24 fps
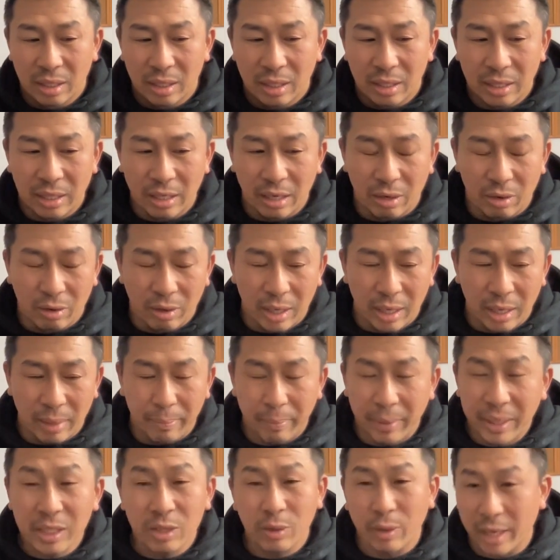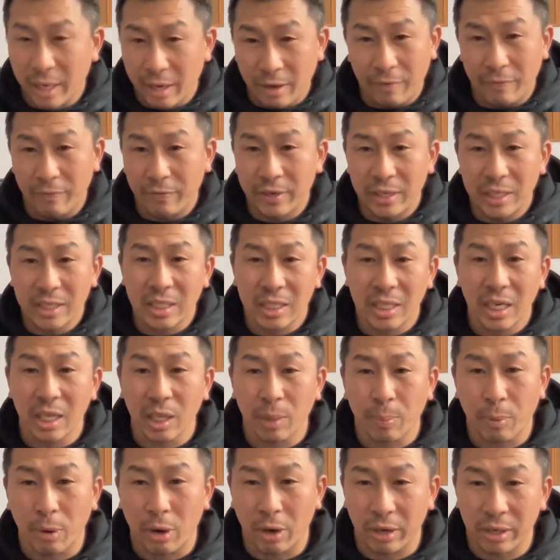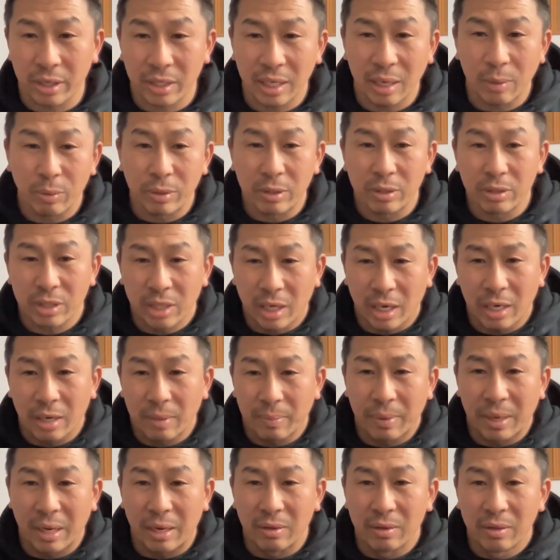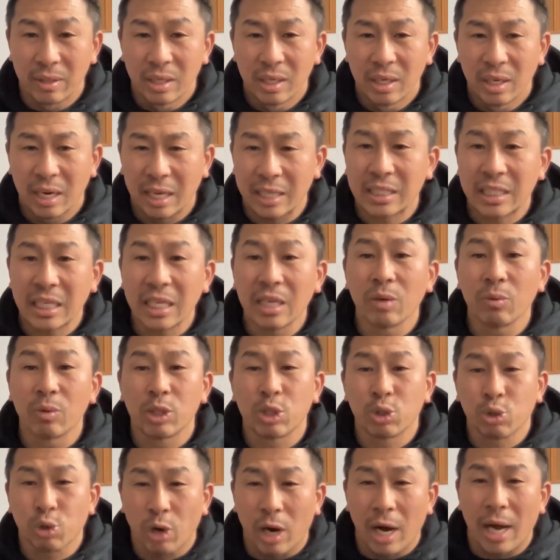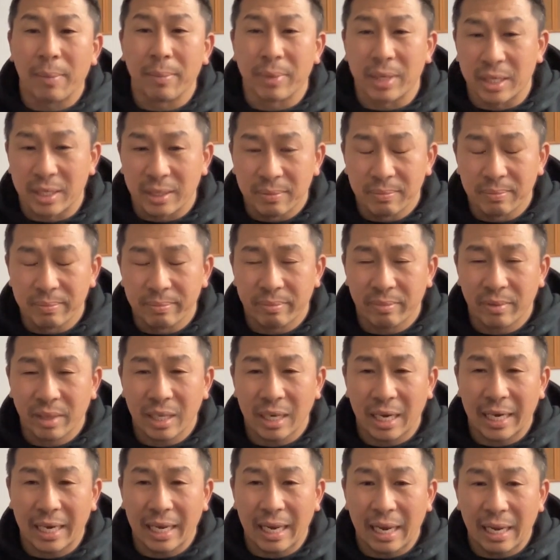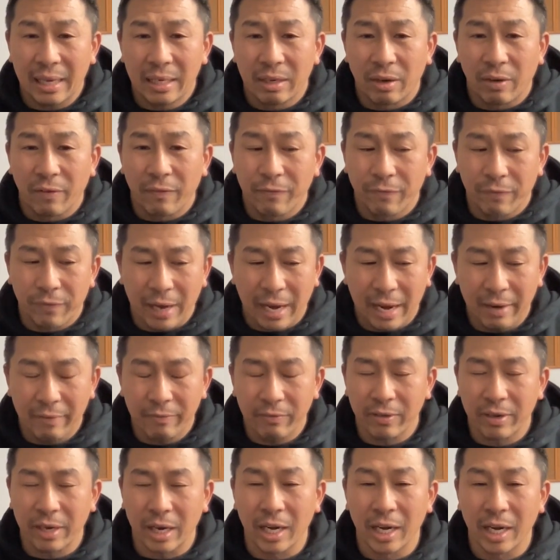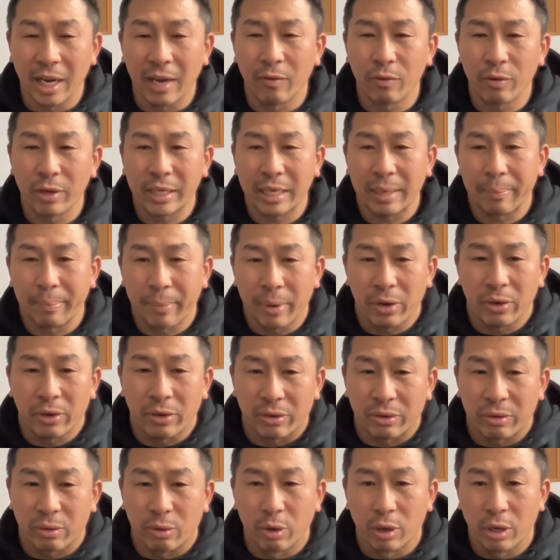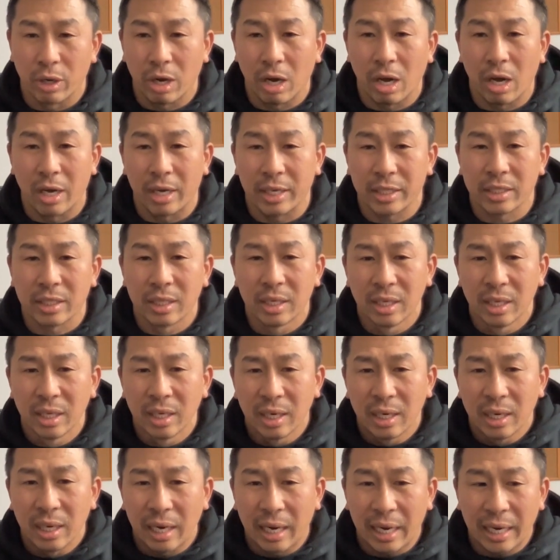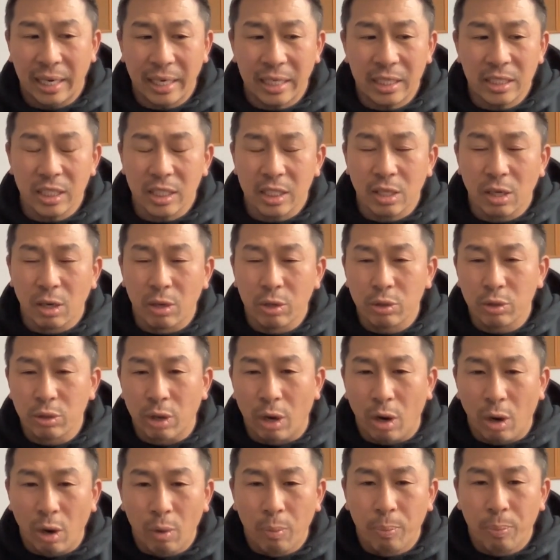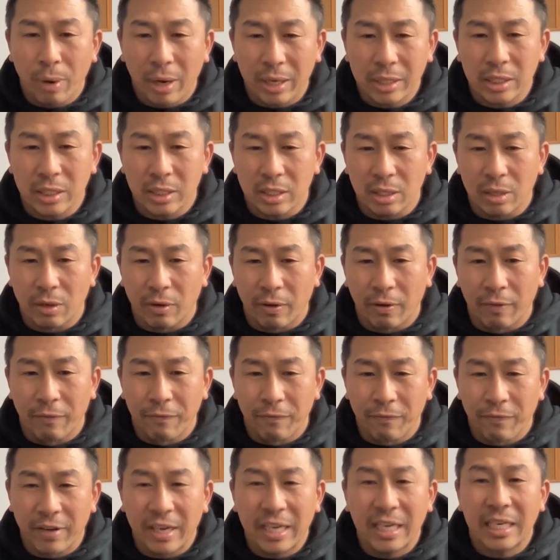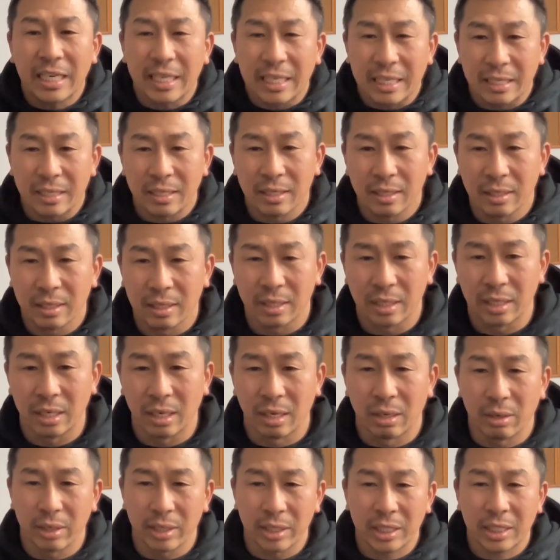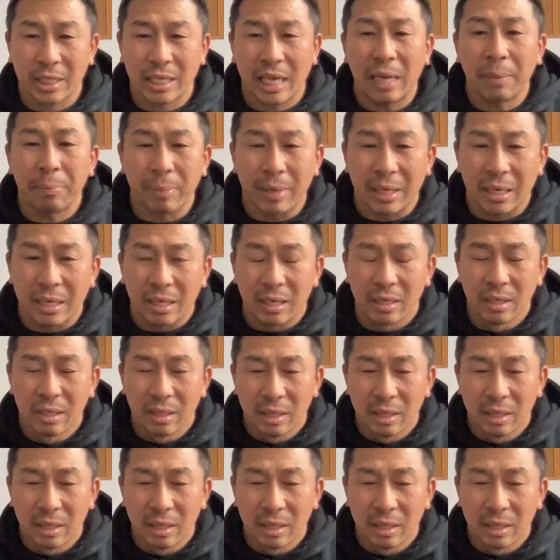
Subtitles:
mental health is another part that we don't talk about. Like dealing with trauma, like, having a loved one get murdered or lost, and then just going through the whole process of fleeing, escaping,